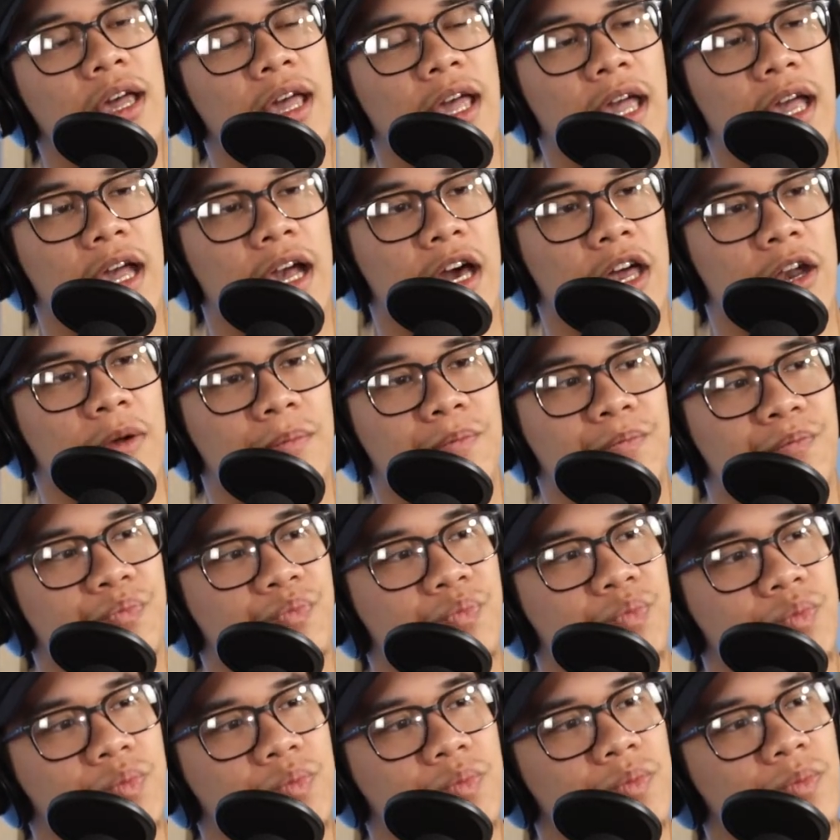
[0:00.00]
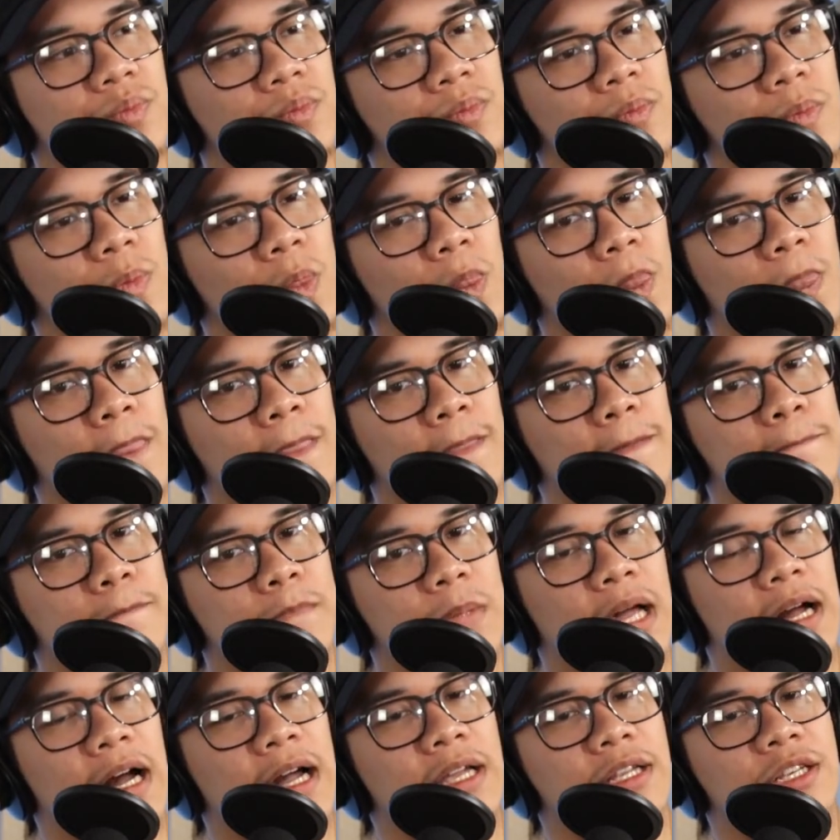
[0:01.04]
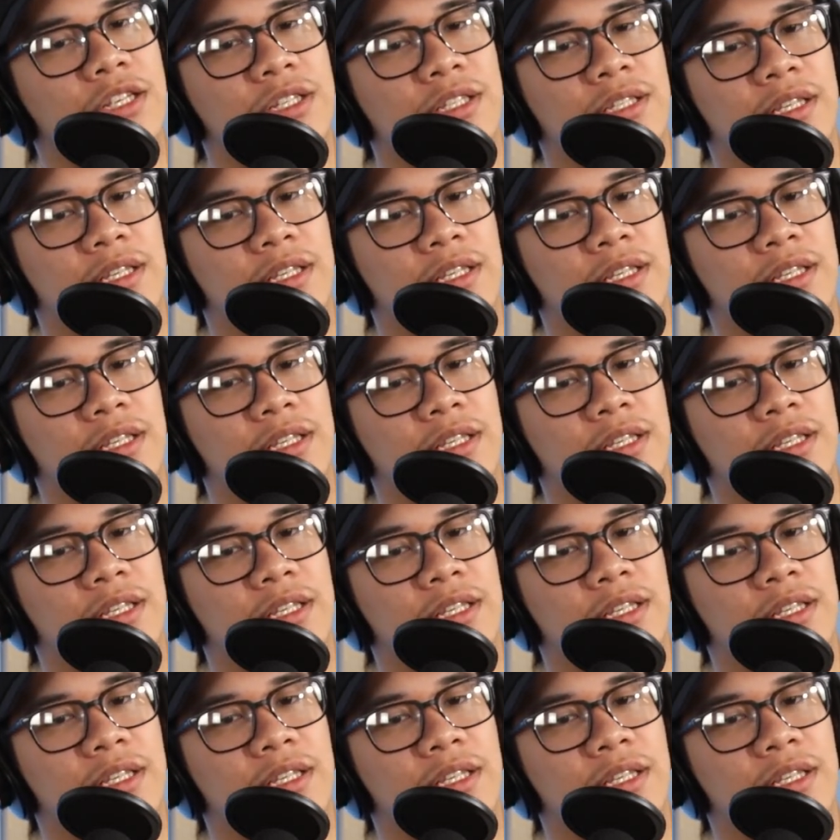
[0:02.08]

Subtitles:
And I just